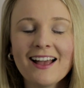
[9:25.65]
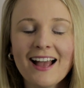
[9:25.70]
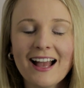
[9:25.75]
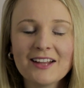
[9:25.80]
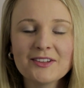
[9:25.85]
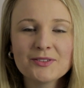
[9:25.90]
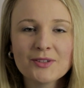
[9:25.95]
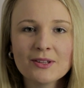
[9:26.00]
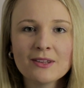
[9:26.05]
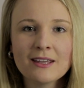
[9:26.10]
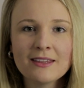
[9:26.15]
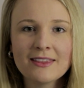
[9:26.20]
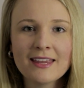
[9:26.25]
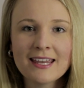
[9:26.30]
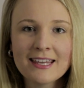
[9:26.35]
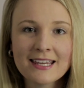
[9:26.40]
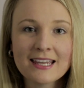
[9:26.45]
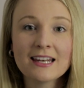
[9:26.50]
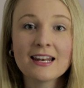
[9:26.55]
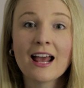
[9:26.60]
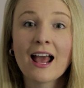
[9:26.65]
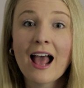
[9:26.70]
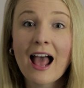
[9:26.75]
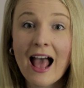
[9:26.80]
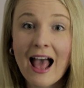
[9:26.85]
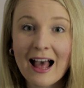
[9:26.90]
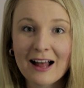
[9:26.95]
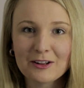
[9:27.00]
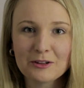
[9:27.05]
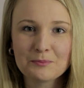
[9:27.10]
and so that they can
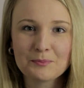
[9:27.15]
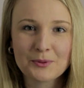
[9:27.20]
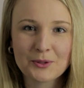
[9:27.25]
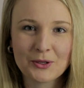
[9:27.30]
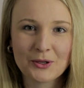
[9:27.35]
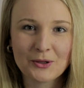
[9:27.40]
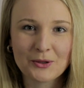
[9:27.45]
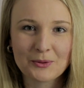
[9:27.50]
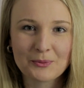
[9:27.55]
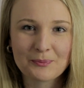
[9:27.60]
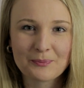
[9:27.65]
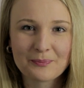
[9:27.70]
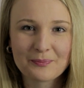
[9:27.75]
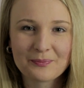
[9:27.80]
help you.